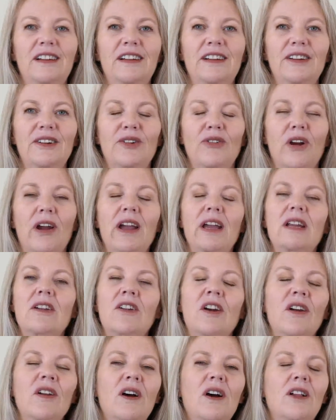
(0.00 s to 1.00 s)
right?
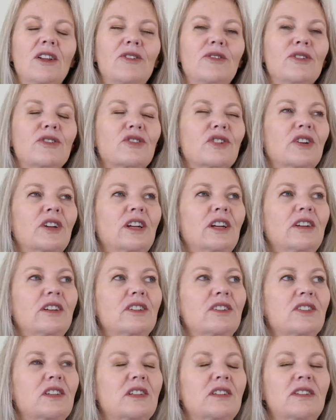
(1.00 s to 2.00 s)
Not all of us are here to
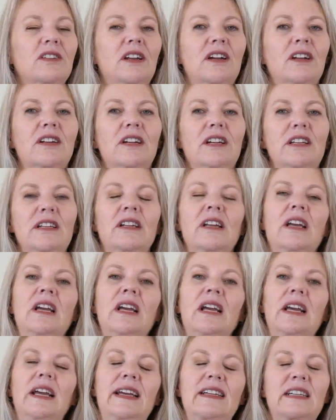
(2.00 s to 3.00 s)
sit there and
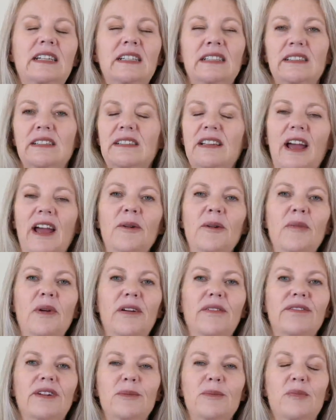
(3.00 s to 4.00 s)
condemn
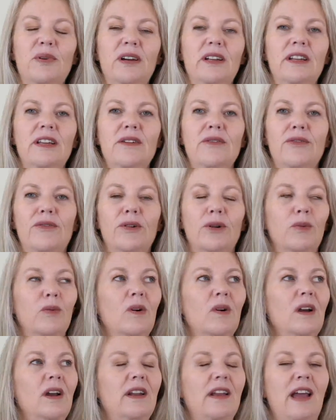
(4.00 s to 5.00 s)
everybody for
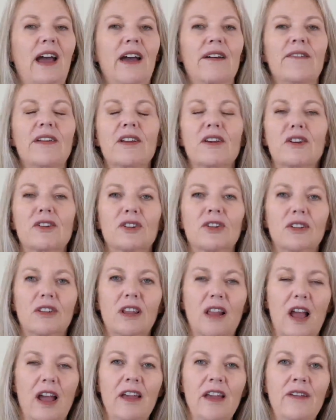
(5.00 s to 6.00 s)
what? Having a good
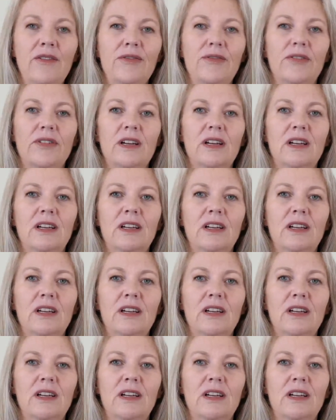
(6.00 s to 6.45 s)
life?